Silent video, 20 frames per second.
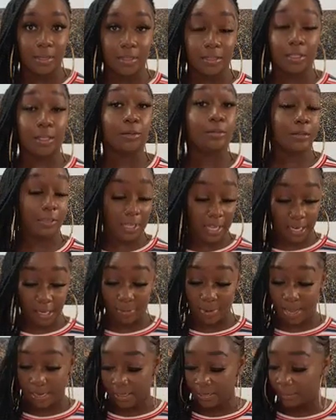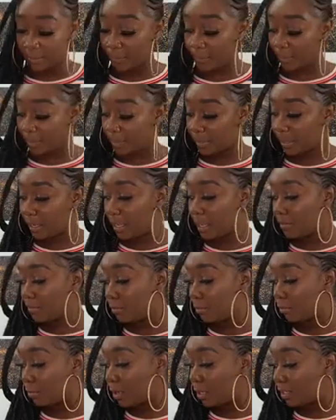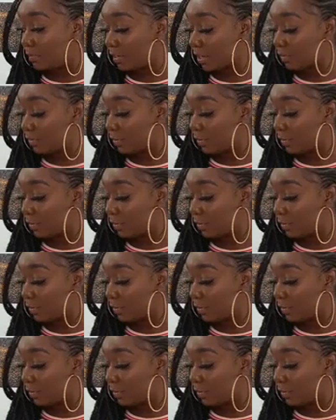So think about it. If one of your